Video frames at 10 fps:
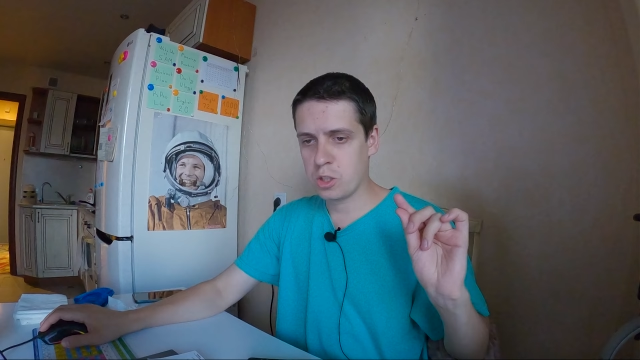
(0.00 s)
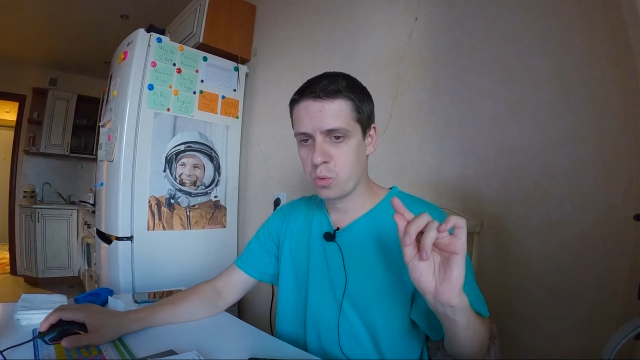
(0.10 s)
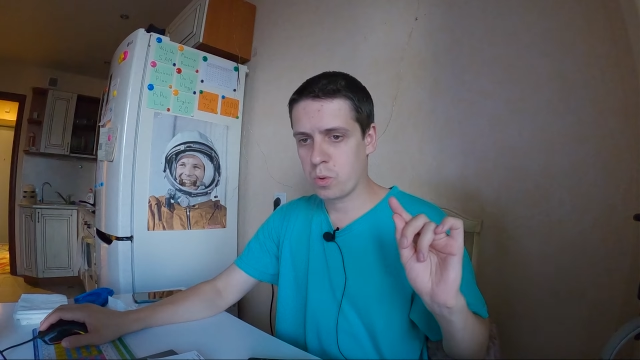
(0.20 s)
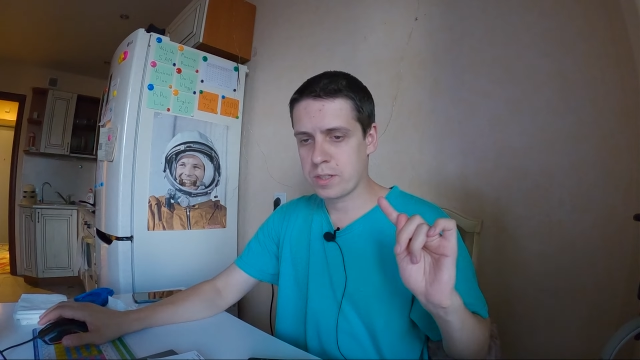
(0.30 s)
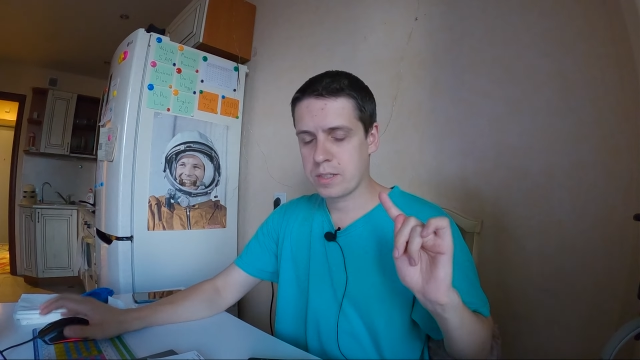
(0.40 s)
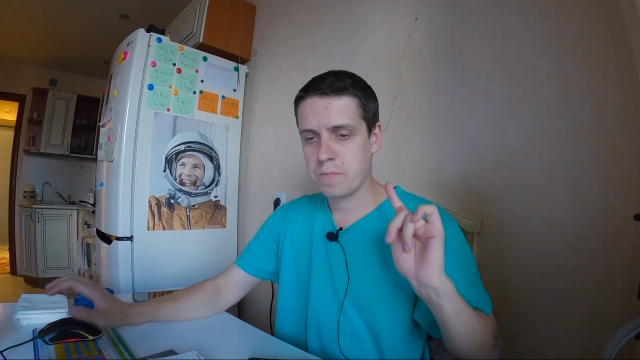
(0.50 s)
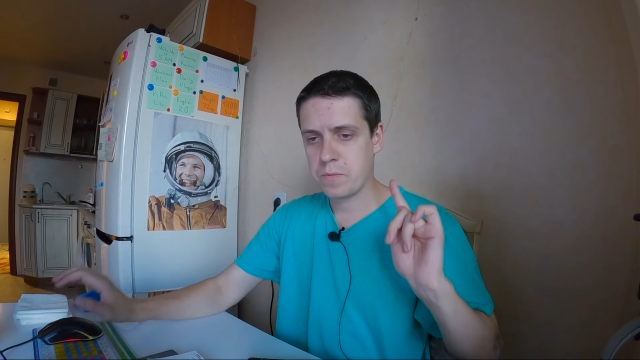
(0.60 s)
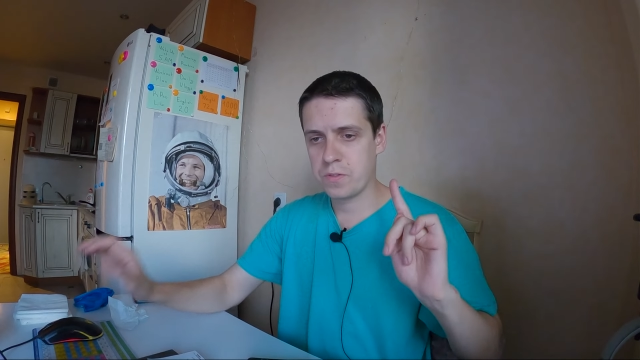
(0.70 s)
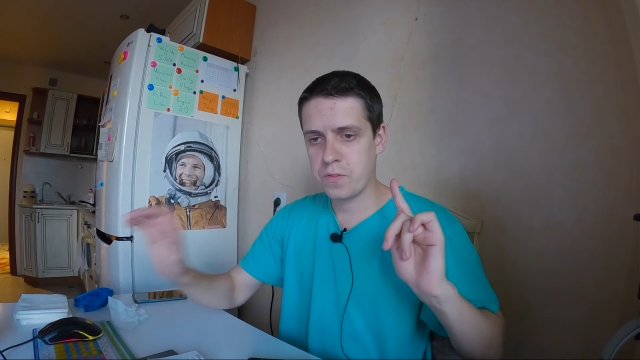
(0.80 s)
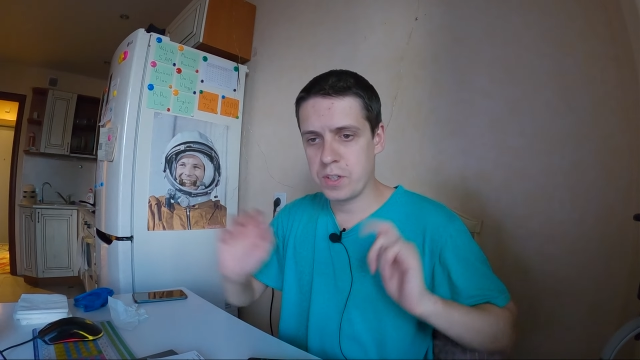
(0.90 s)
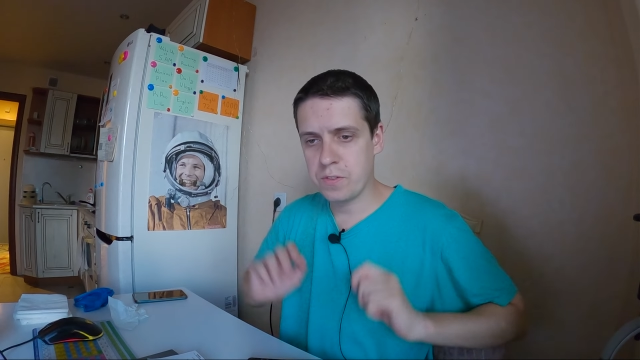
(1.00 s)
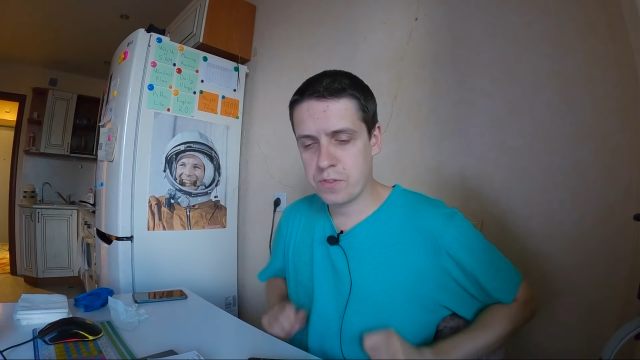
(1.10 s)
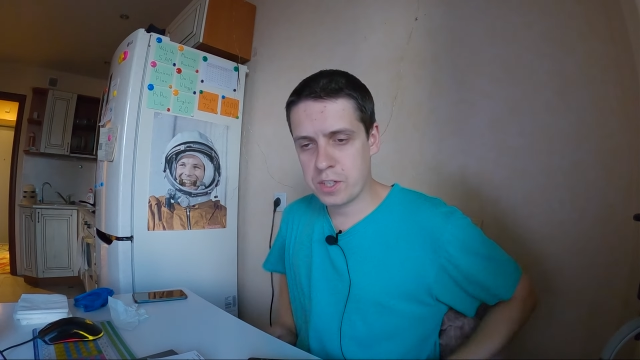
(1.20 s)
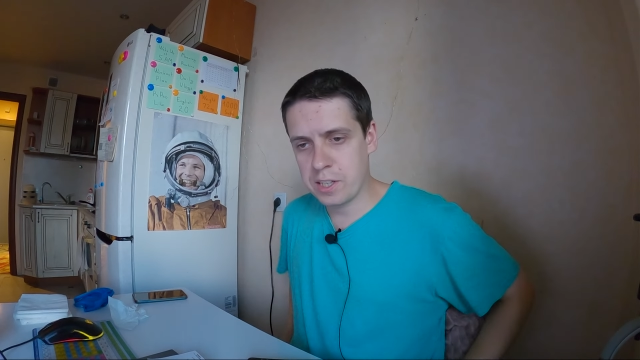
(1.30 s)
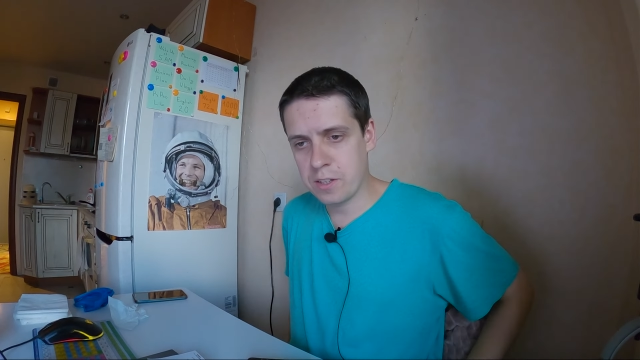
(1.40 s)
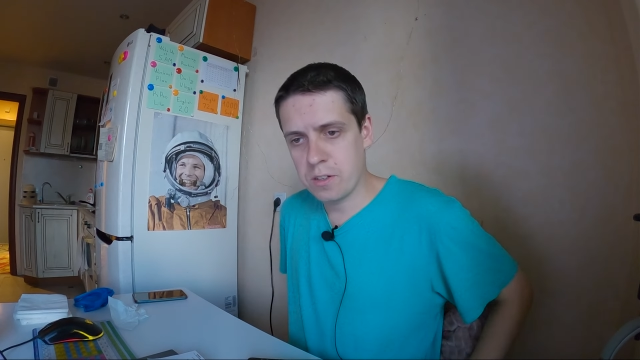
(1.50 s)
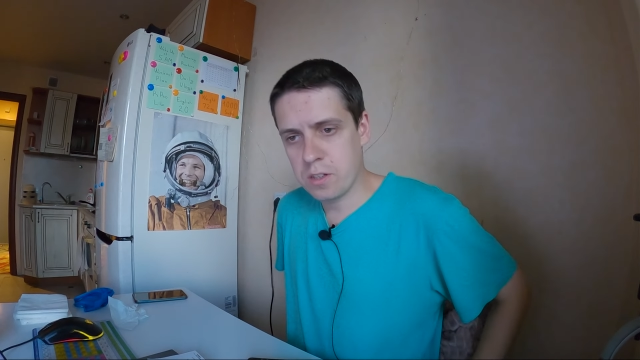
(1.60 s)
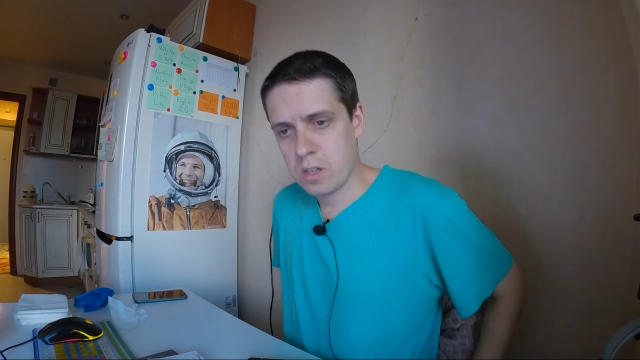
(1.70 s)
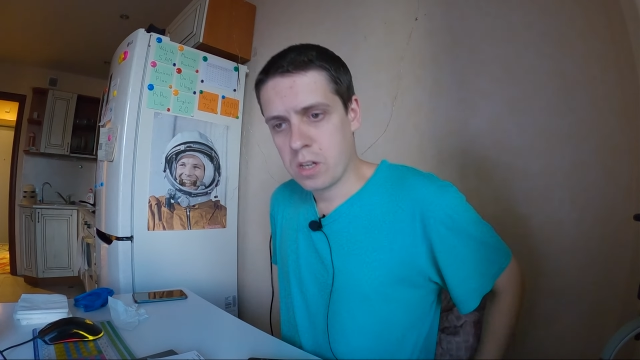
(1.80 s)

It was 15